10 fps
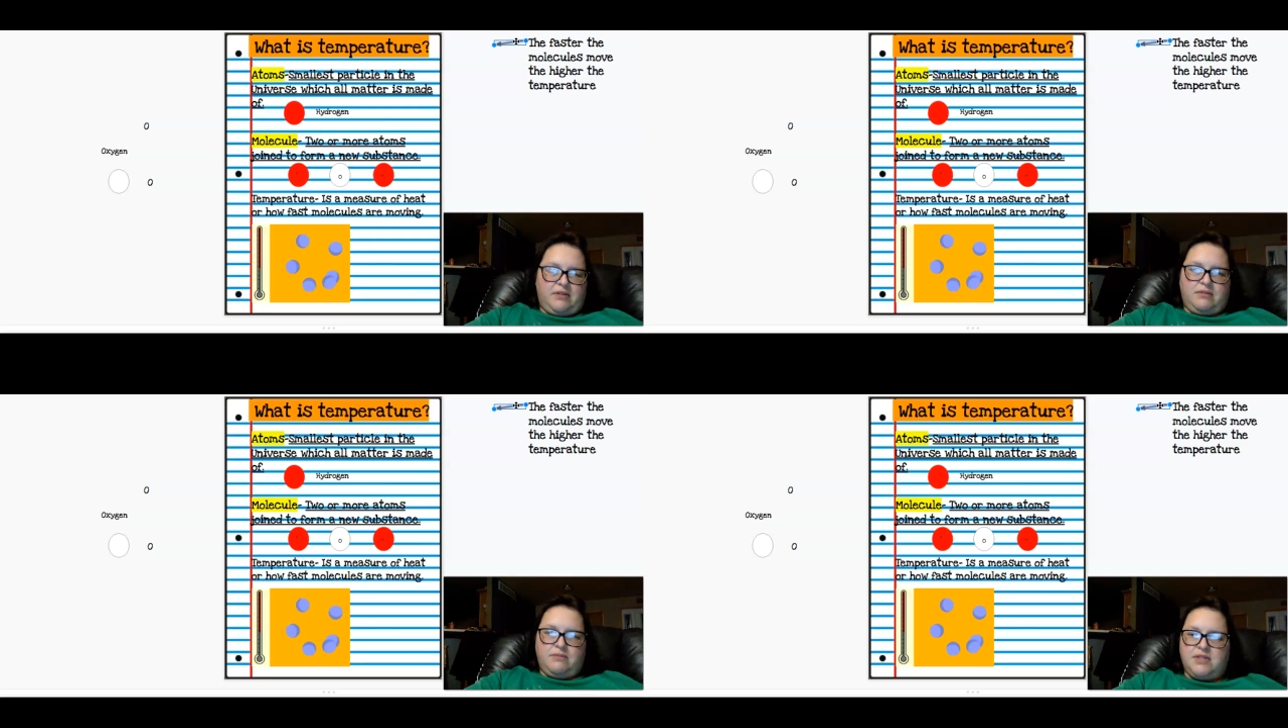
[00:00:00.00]

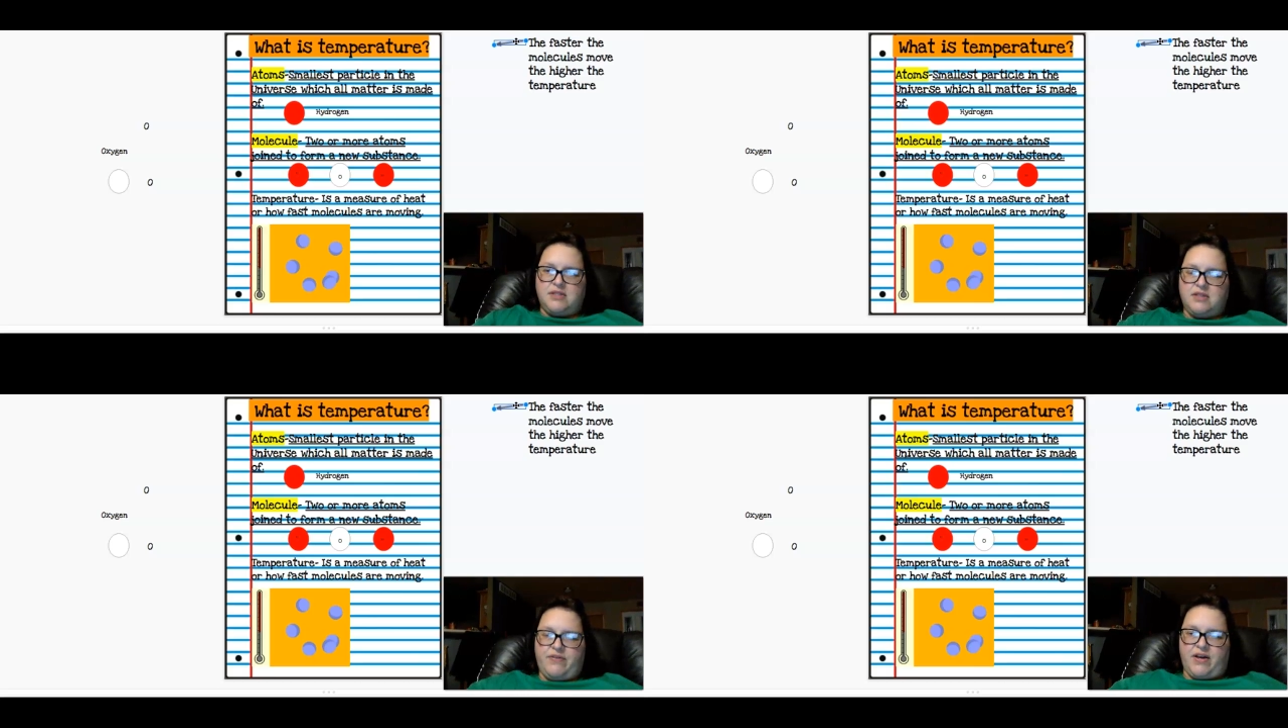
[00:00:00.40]
Let me
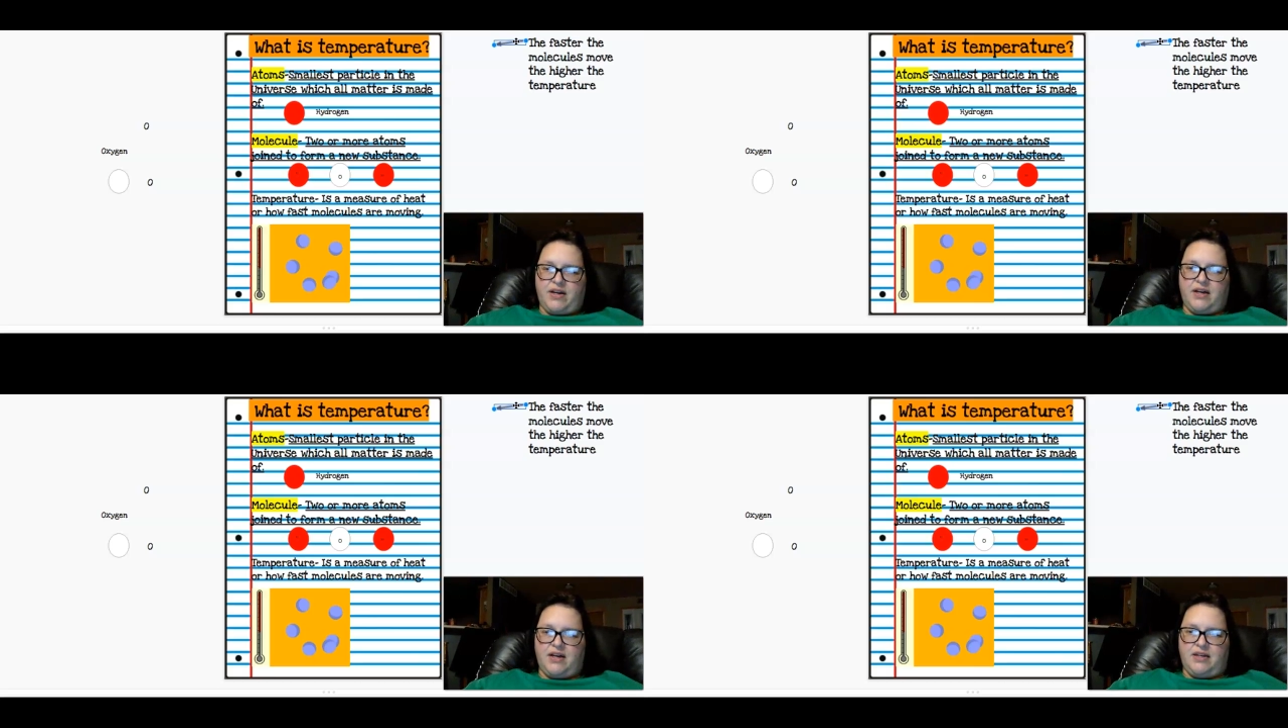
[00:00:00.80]
see if I
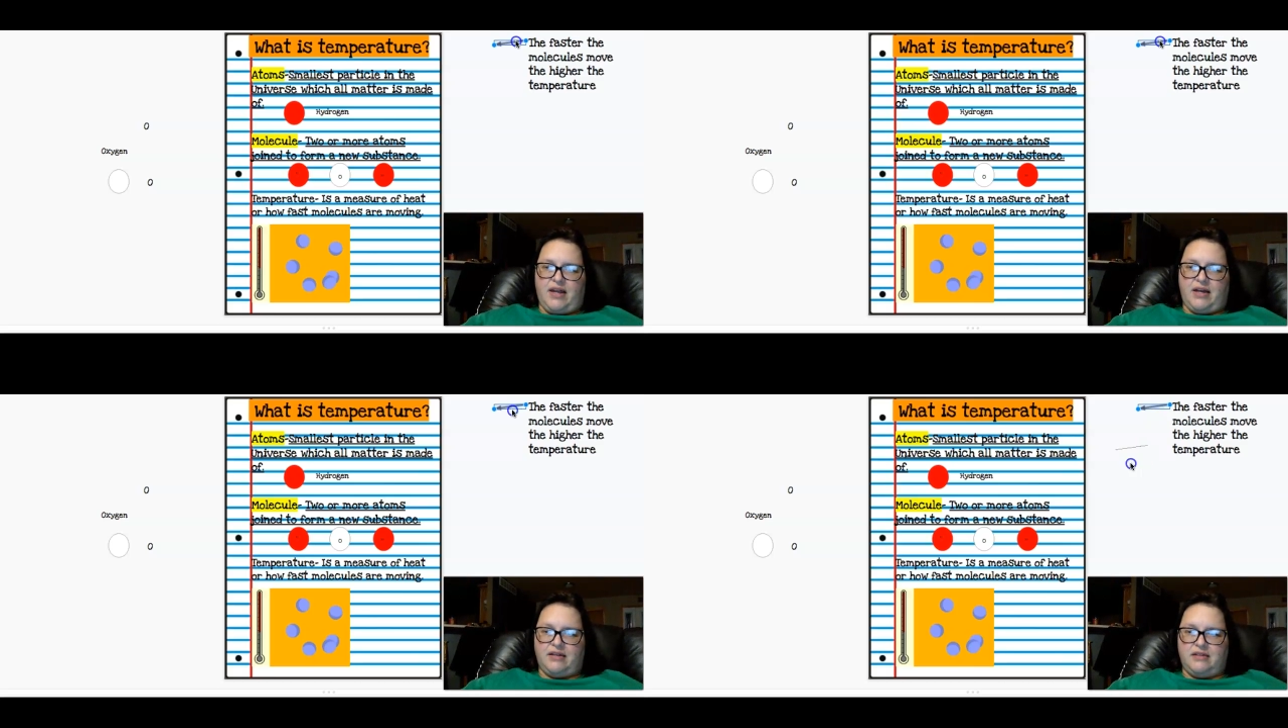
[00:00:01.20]
can
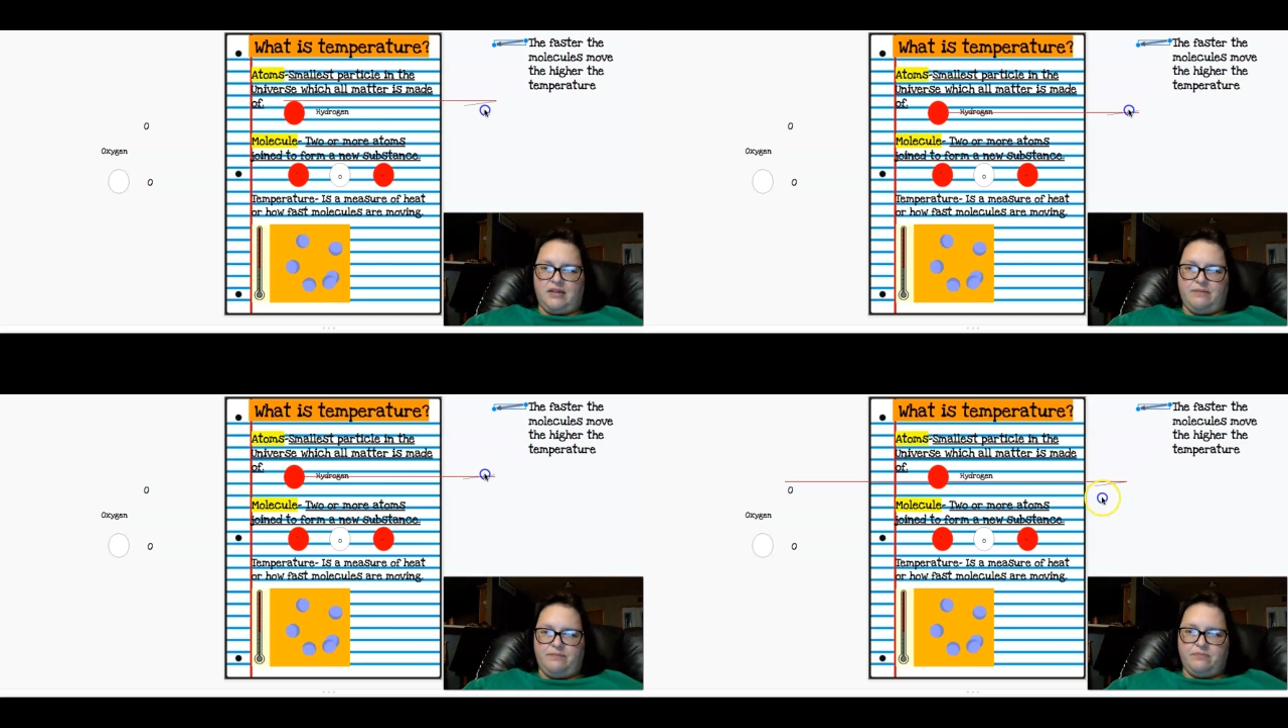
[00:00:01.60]
connect
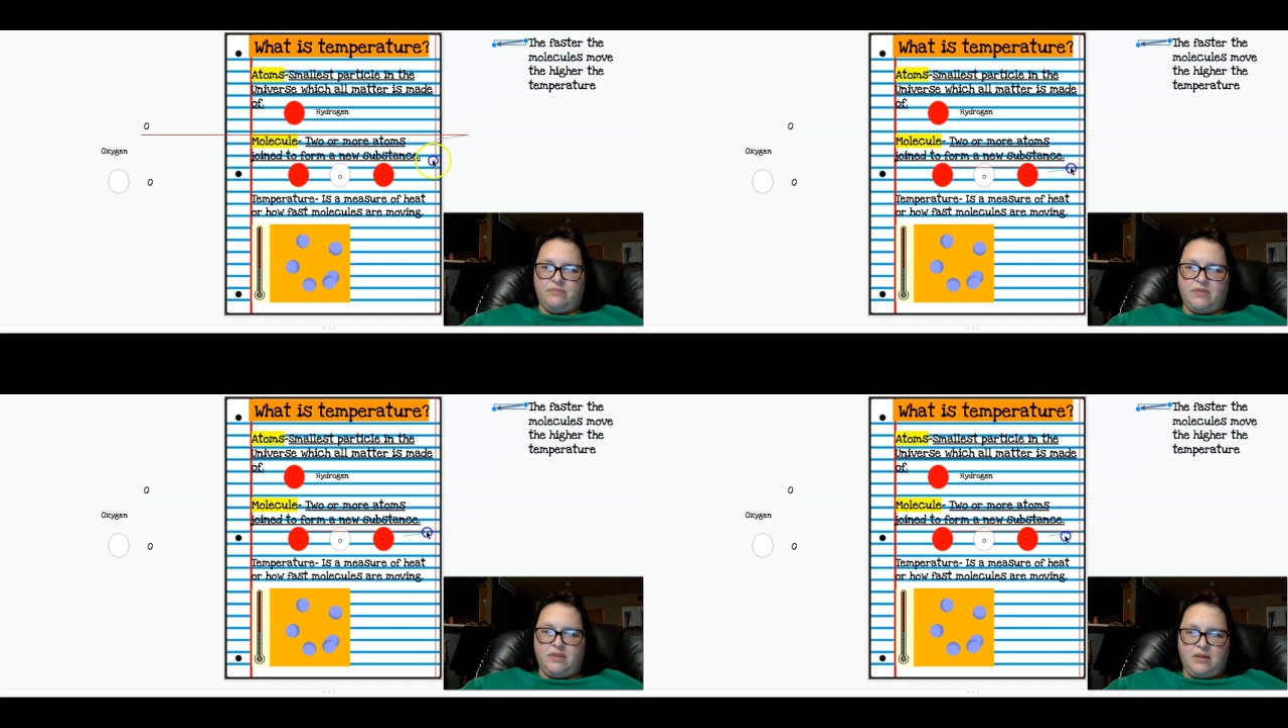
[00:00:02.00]
them.
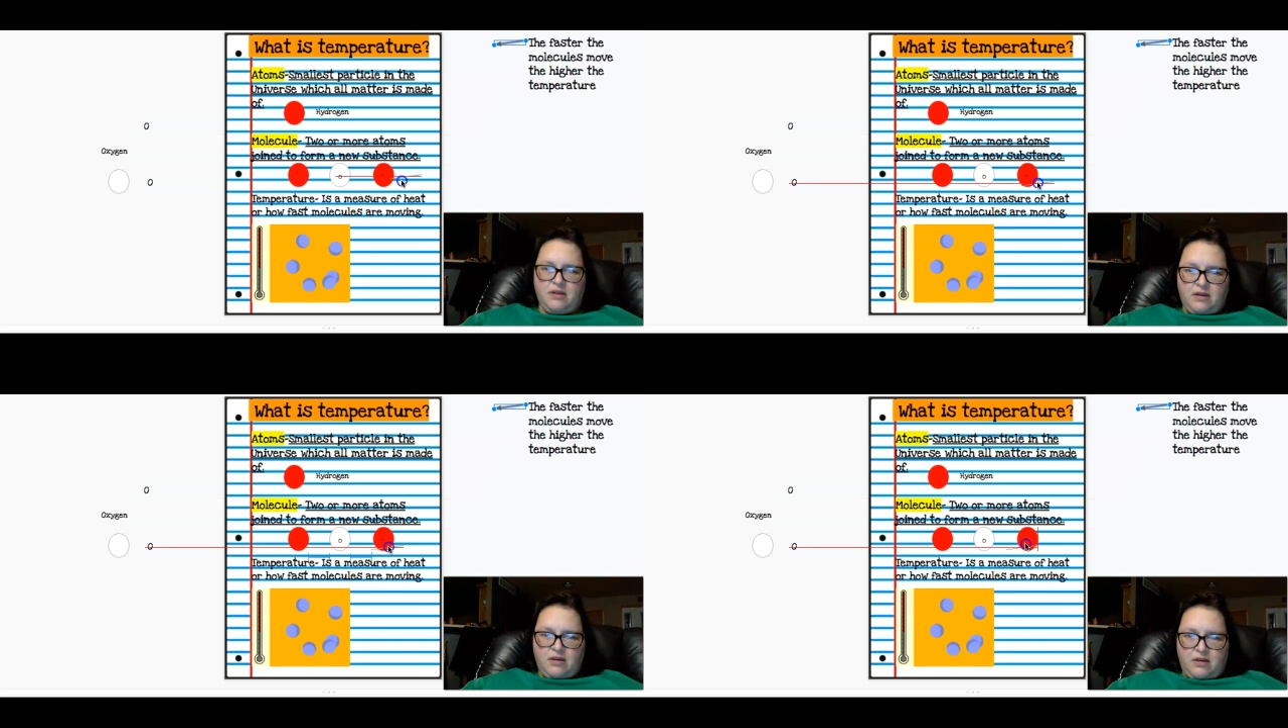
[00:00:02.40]

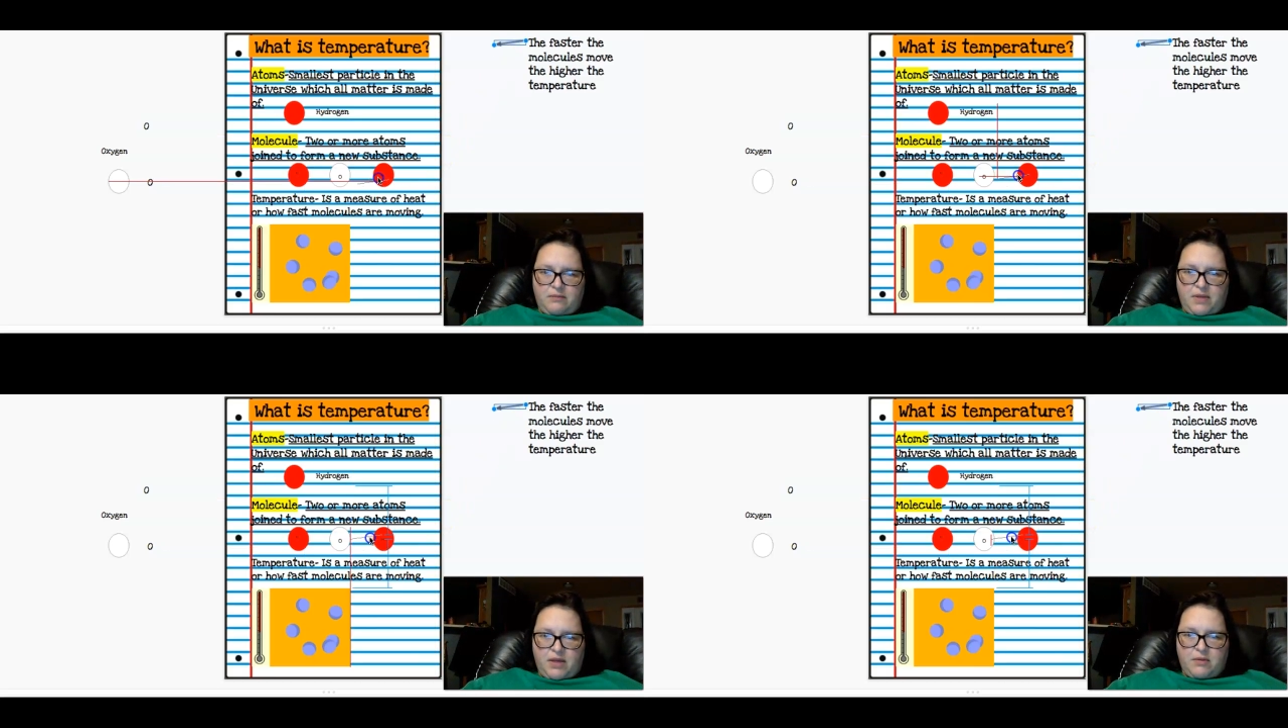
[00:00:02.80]

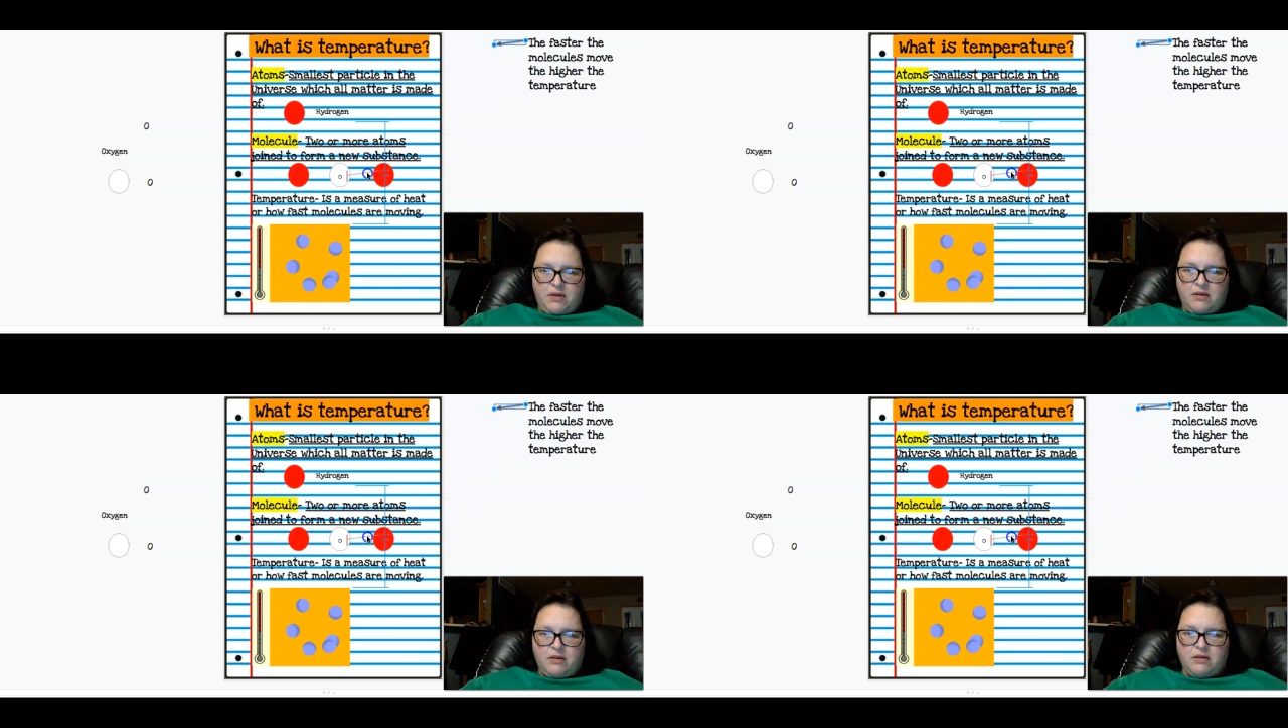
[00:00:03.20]

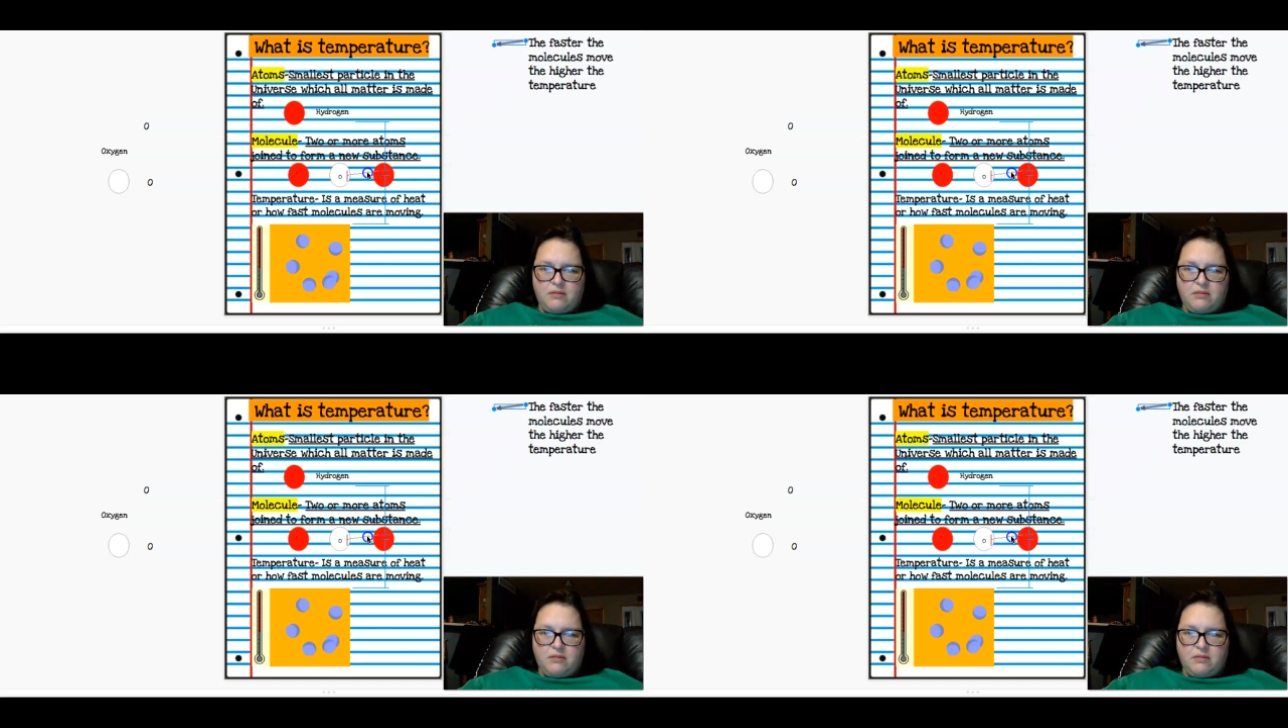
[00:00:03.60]
Maybe.